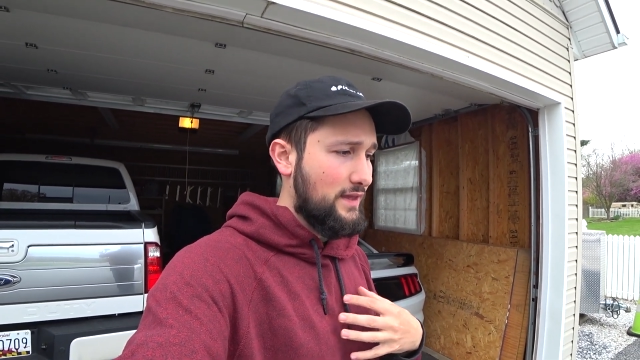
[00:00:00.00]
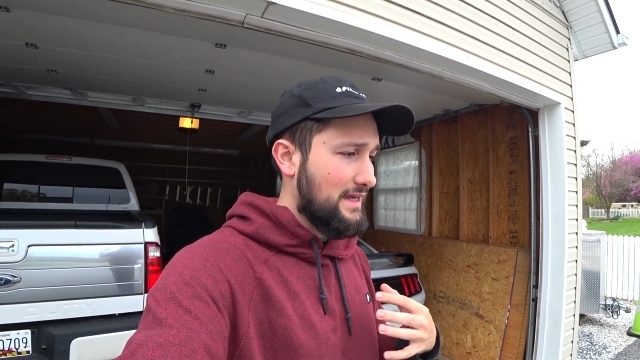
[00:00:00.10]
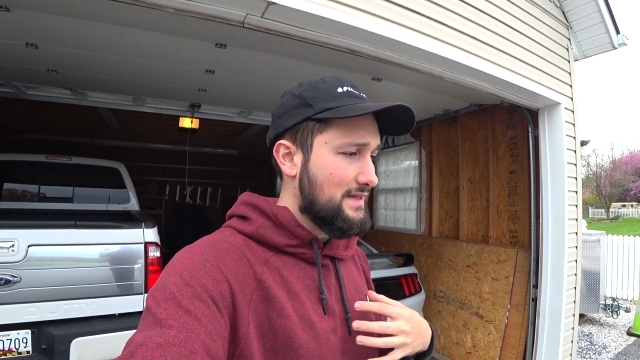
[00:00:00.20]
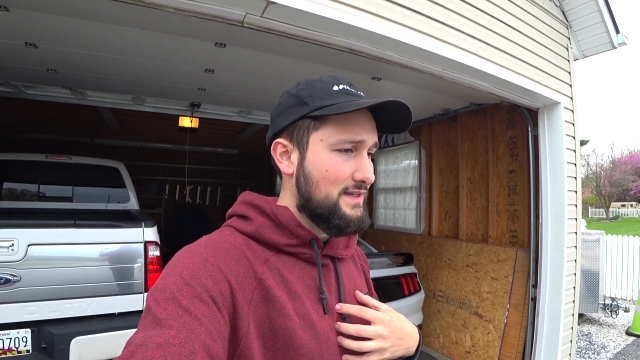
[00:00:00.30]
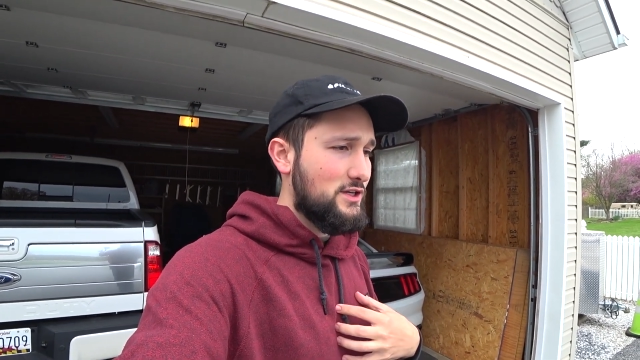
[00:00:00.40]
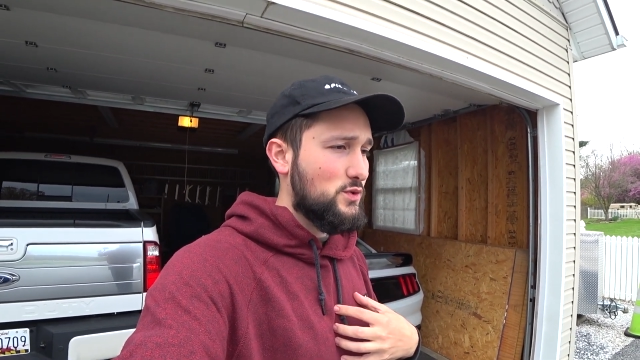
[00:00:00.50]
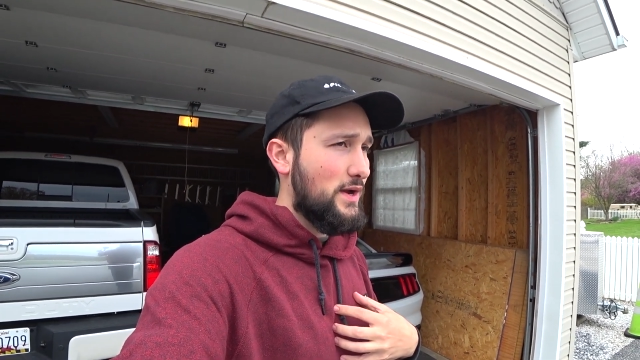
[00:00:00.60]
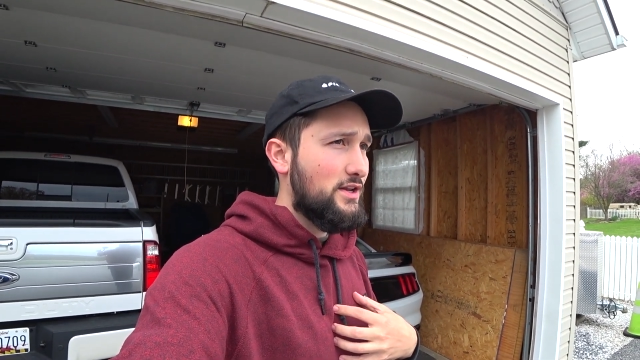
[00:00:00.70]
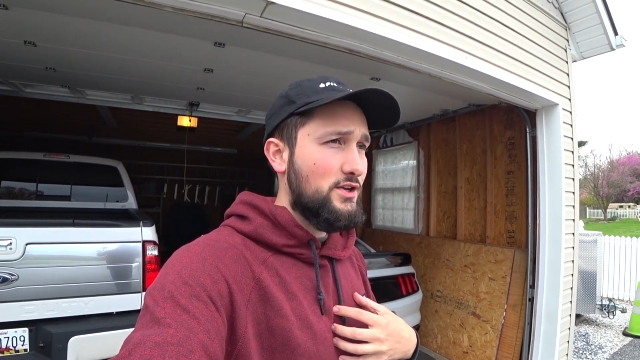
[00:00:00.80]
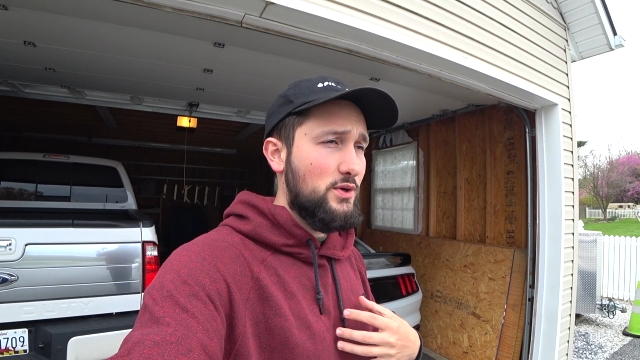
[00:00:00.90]
the easiest
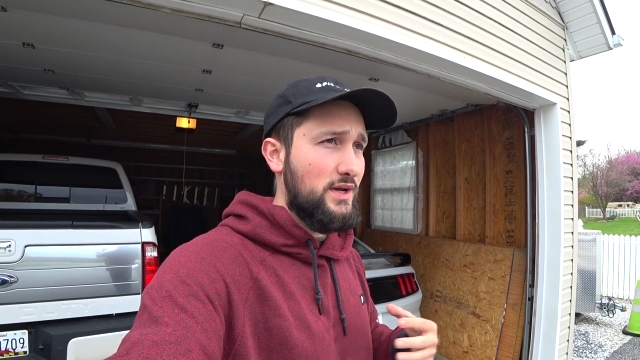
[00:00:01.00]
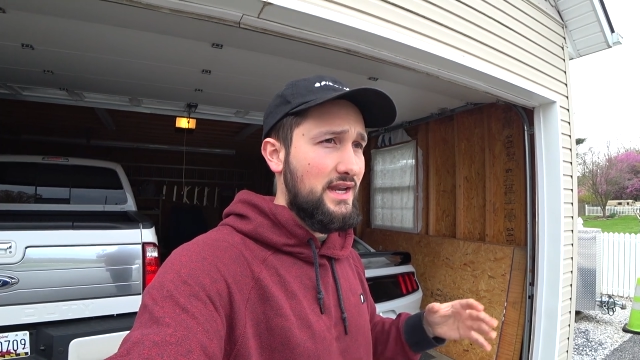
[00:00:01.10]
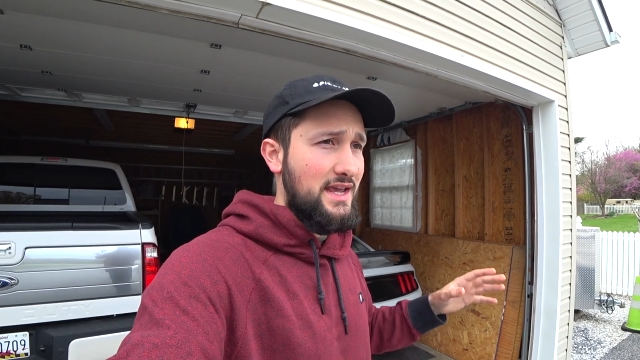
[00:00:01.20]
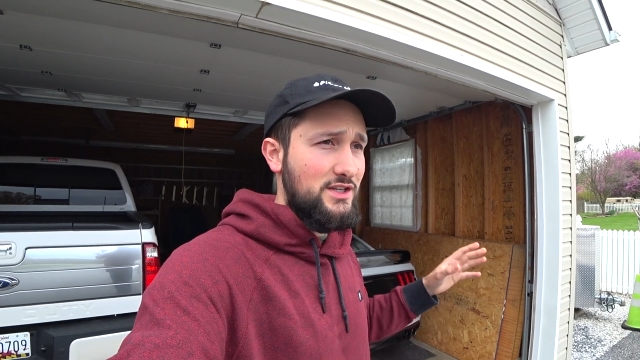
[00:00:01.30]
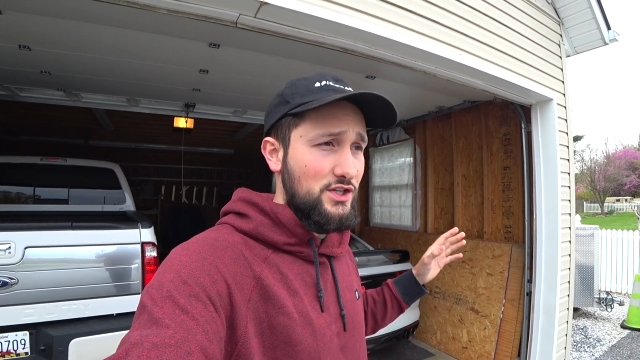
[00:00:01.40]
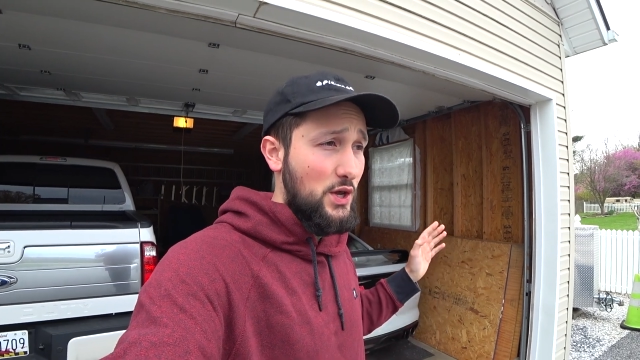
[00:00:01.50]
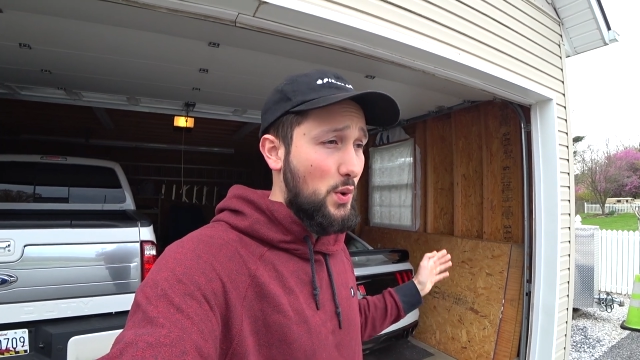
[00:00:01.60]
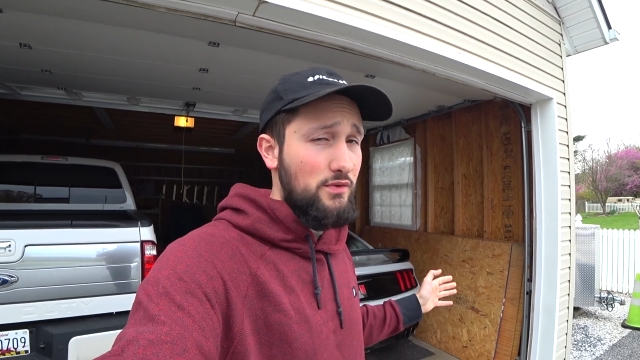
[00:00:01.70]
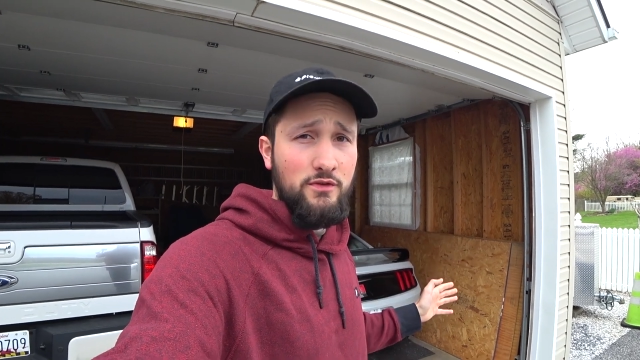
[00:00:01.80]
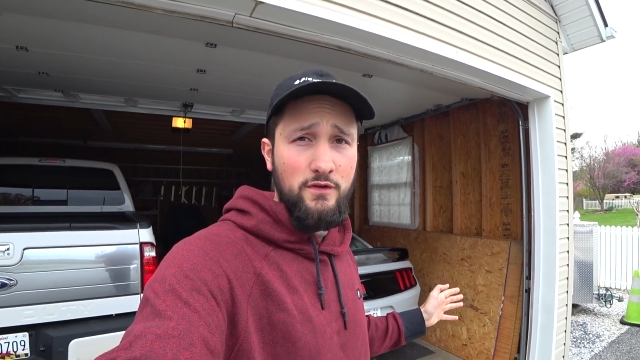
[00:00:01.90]
way to do it is to
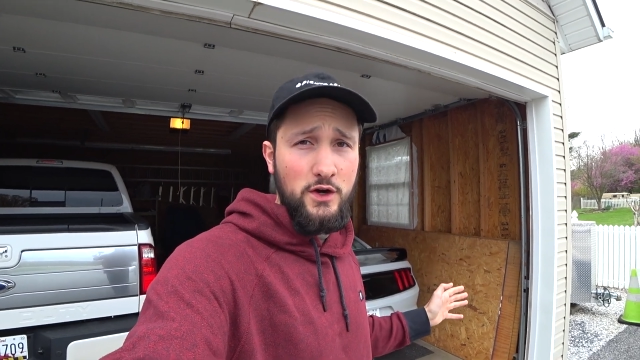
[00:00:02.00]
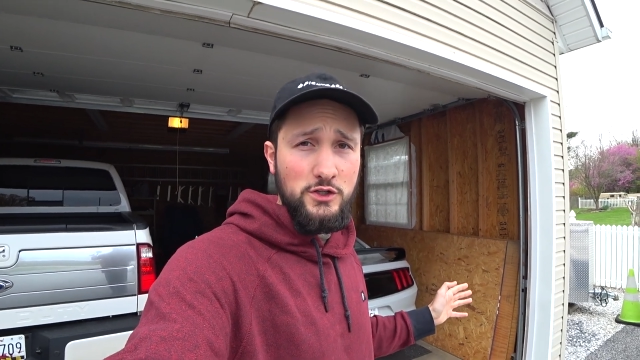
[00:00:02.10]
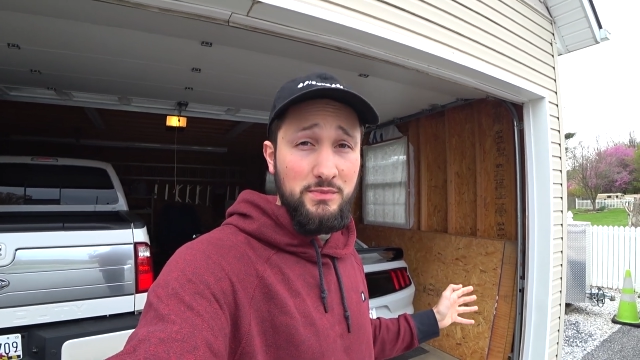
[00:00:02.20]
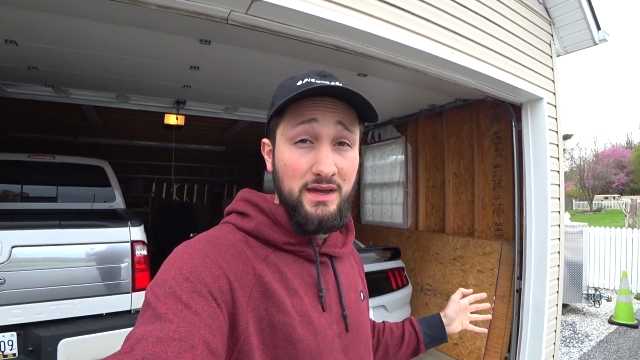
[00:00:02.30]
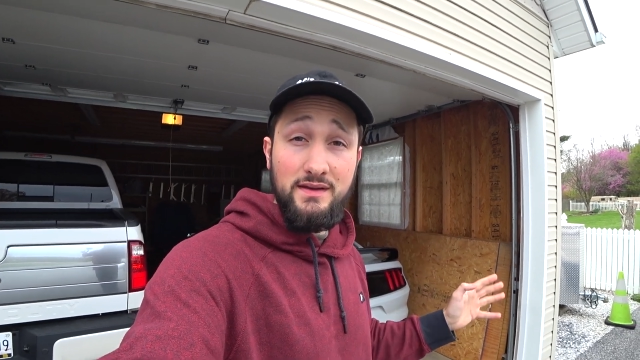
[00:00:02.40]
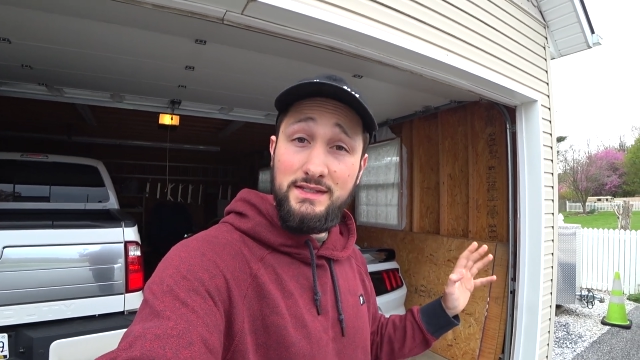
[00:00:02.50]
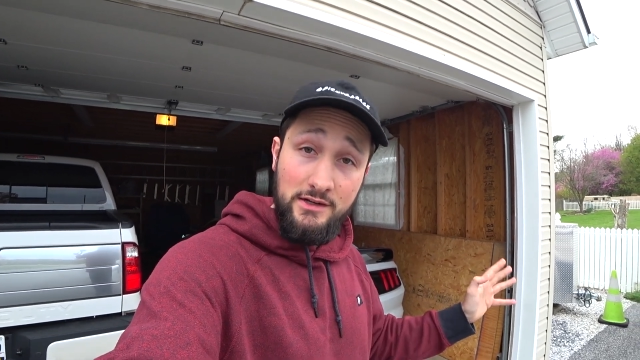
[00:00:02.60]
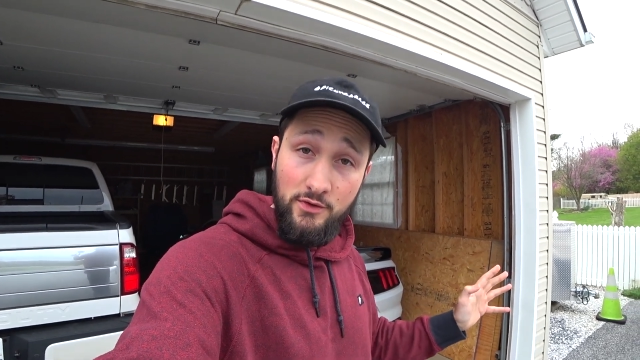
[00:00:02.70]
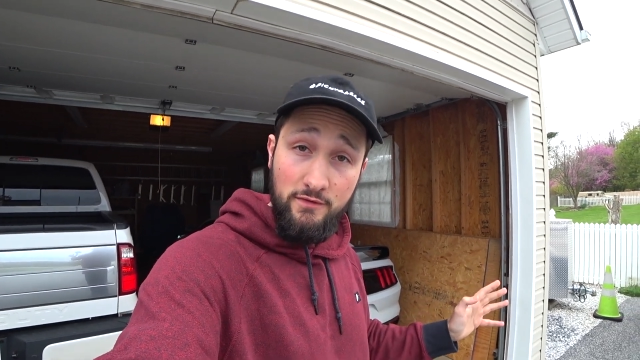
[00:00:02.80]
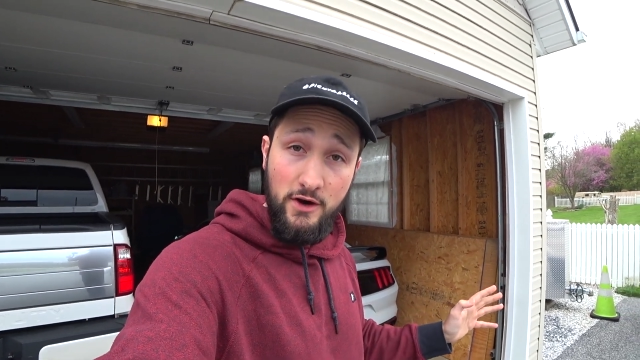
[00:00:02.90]
go in reverse, because
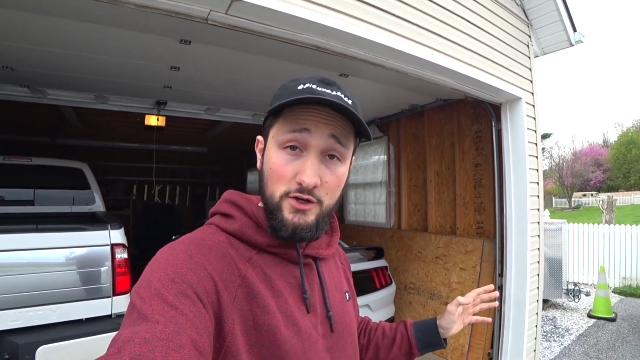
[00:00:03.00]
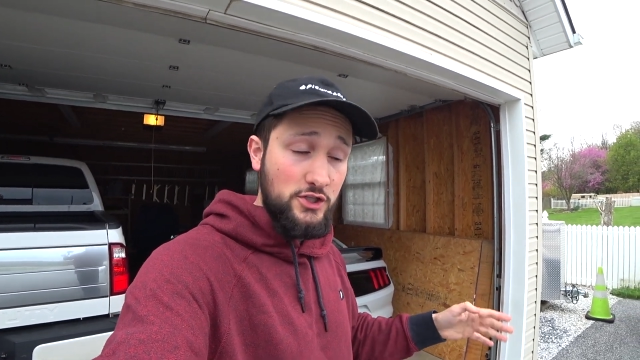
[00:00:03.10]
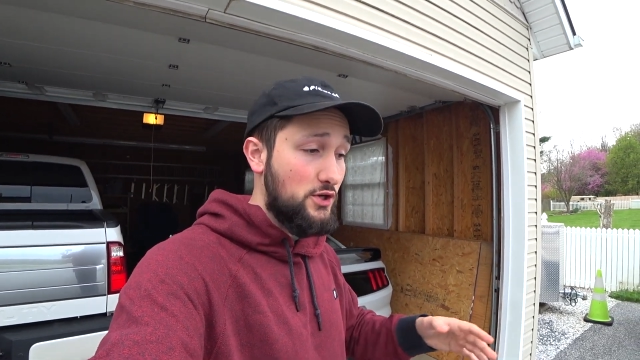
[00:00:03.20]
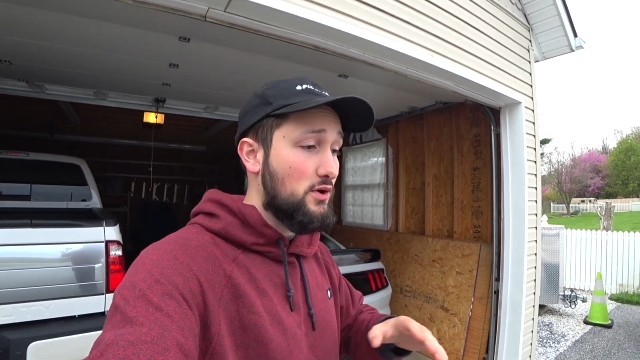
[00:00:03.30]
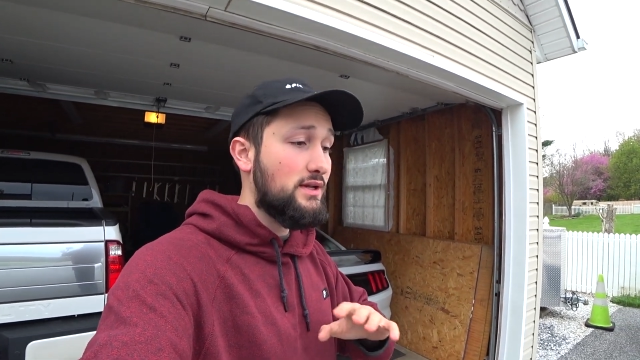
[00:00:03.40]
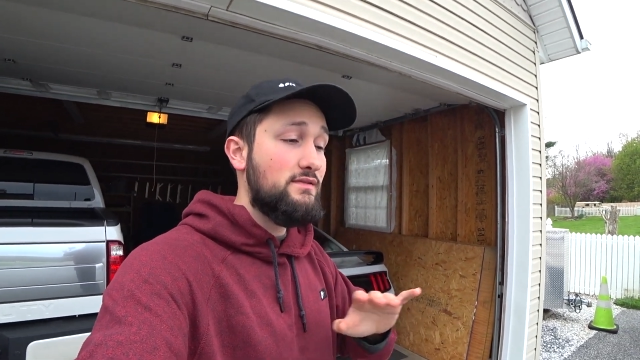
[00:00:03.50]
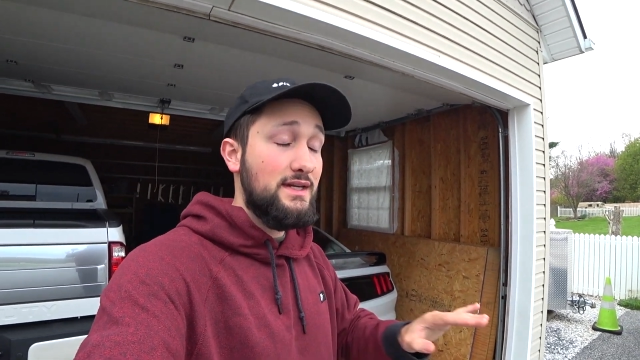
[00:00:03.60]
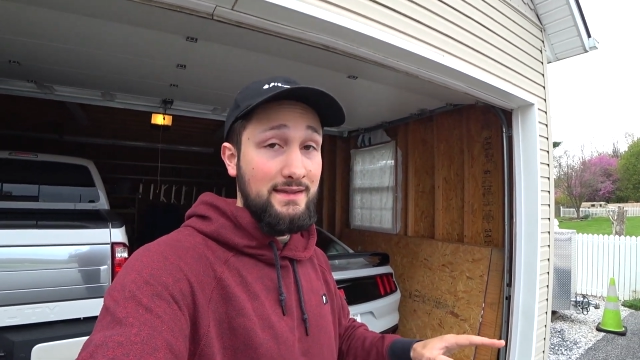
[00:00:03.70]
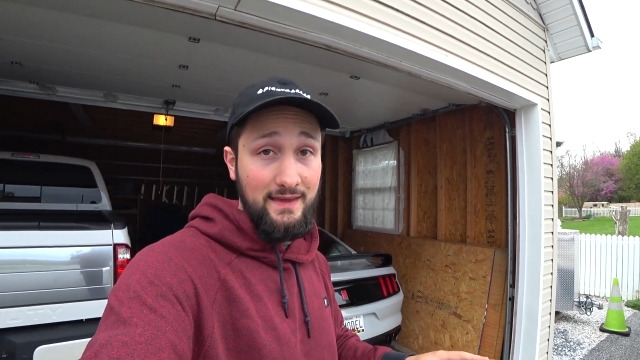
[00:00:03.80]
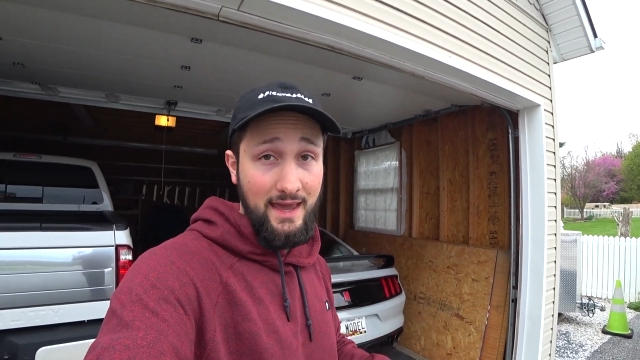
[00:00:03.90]
in reverse you don't even
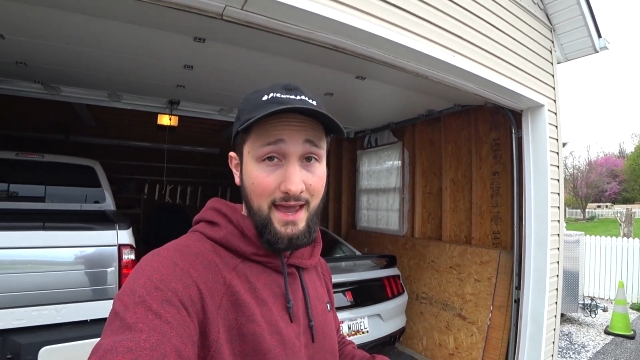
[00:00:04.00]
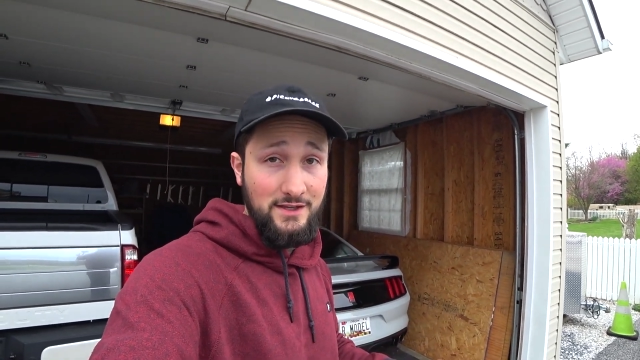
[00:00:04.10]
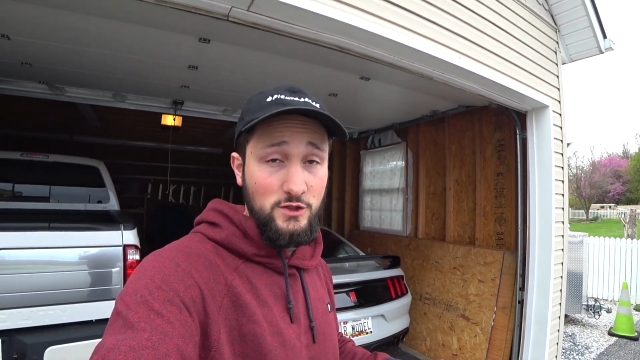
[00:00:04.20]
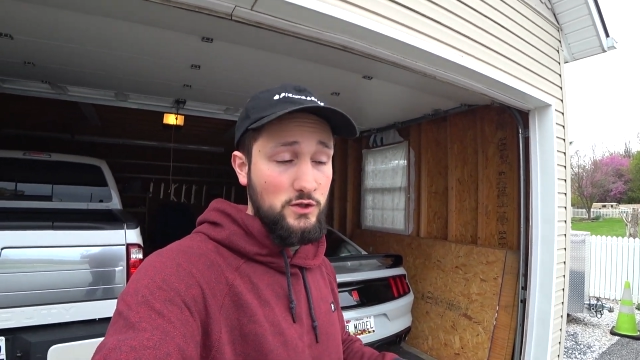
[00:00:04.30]
need the gas.